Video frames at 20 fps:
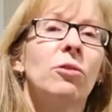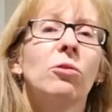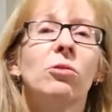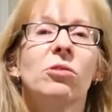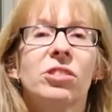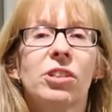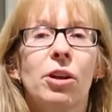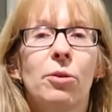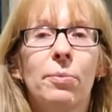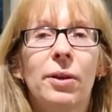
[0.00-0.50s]

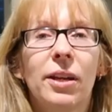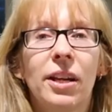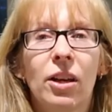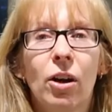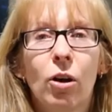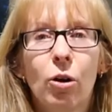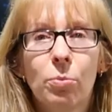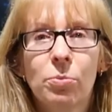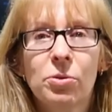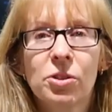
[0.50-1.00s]
also
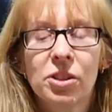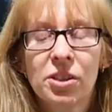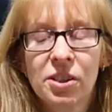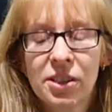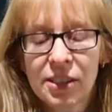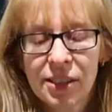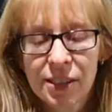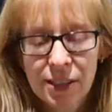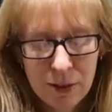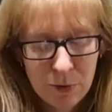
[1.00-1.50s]
many
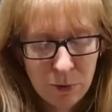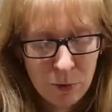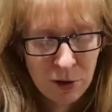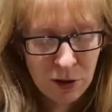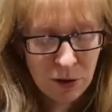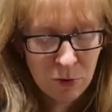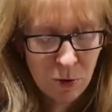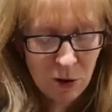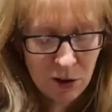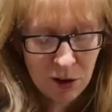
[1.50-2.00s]
options
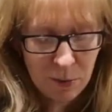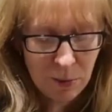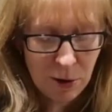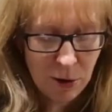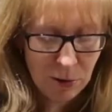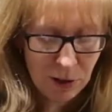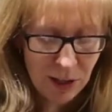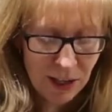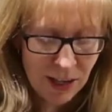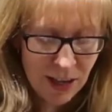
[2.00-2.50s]
with
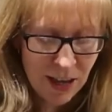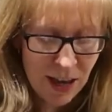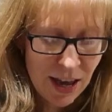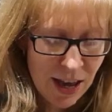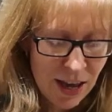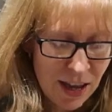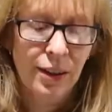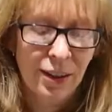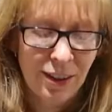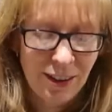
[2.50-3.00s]
guacamole.
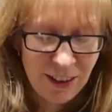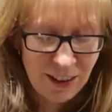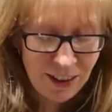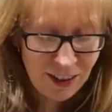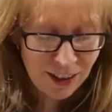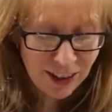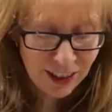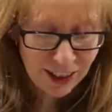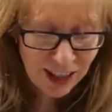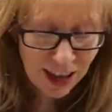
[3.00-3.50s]

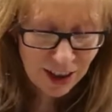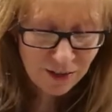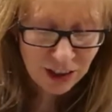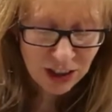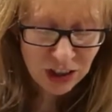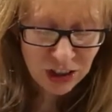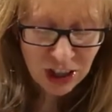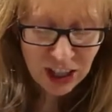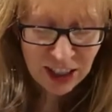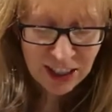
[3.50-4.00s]
You can have
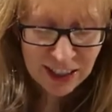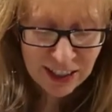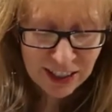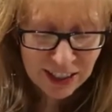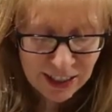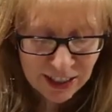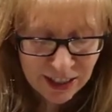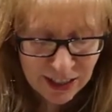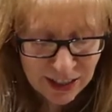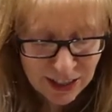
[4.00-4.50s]
it just
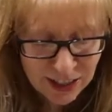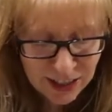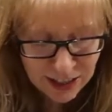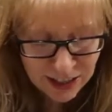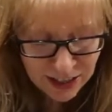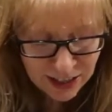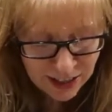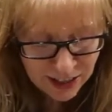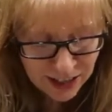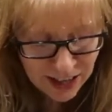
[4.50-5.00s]

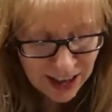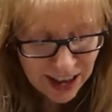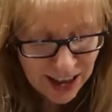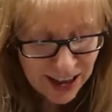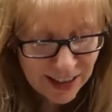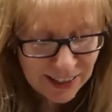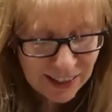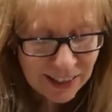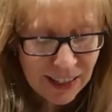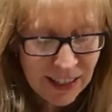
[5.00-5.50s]

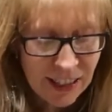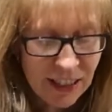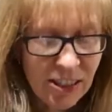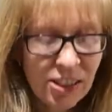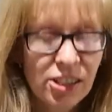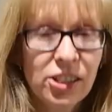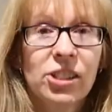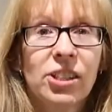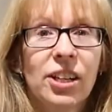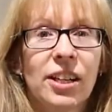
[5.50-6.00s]
as
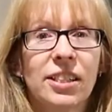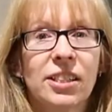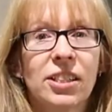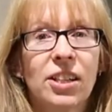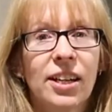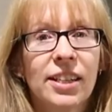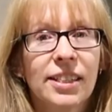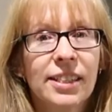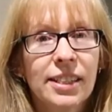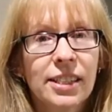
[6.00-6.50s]
is, just
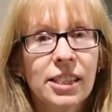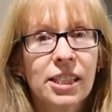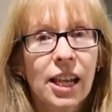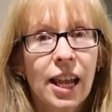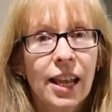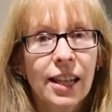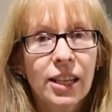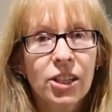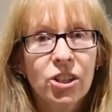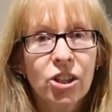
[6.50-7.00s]
nice and
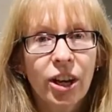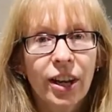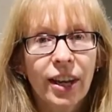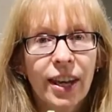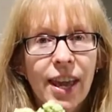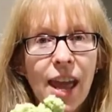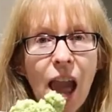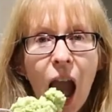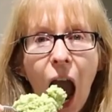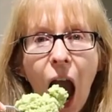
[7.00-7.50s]
slightly
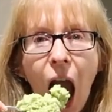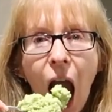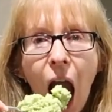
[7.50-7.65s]
chunky.